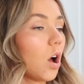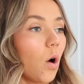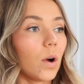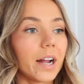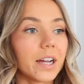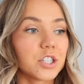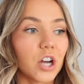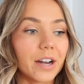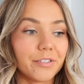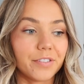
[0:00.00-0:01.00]
Or I could
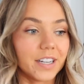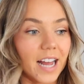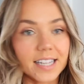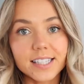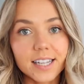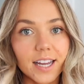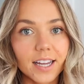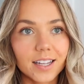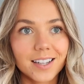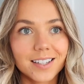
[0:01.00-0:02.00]
try to finesse
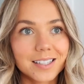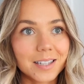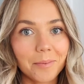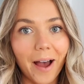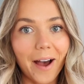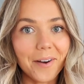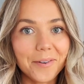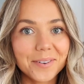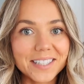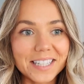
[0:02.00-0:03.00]
it
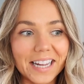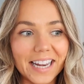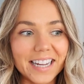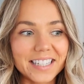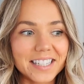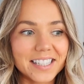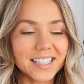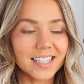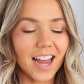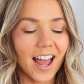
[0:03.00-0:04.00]
somehow to get it to
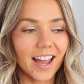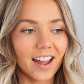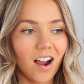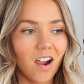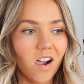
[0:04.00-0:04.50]
stay